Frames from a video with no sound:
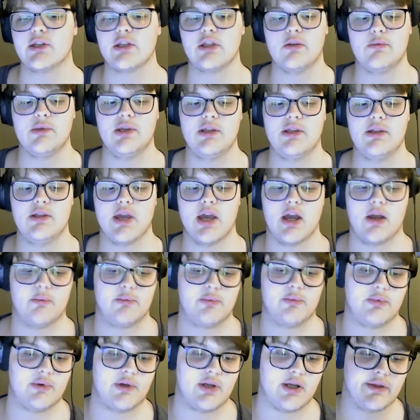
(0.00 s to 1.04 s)
beat Cap.
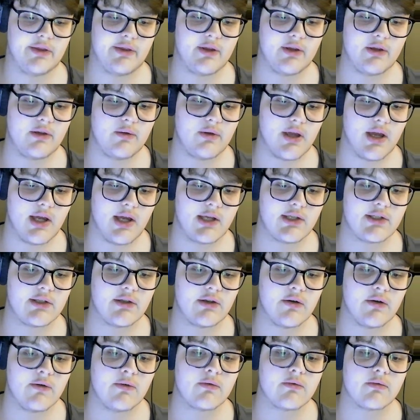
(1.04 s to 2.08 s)
I think you guys
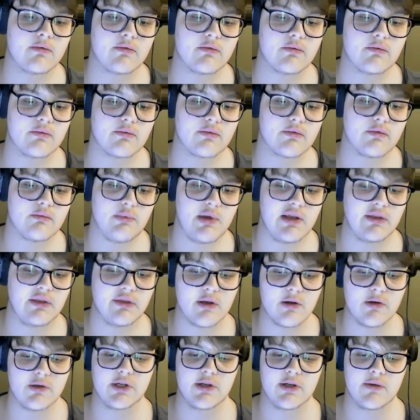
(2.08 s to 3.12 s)
know,
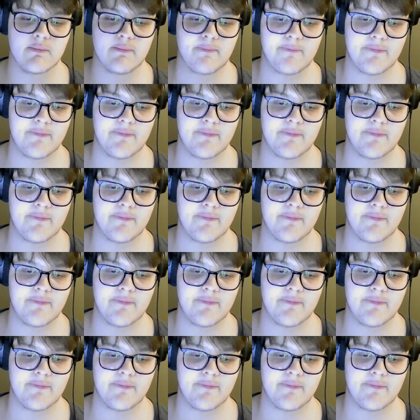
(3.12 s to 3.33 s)
Pantoja.